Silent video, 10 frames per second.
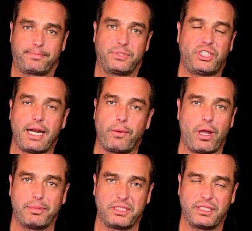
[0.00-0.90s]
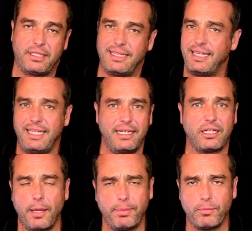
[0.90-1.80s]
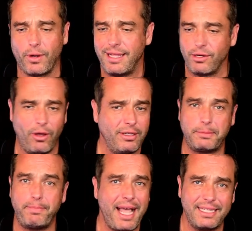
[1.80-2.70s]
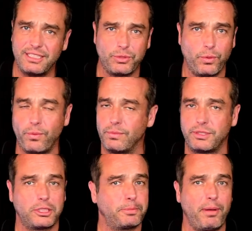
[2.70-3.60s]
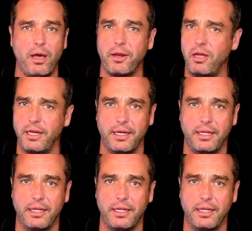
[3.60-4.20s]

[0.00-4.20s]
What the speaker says: Jedi Robinson, and then he hit a couple more. And then all his passes were spot on.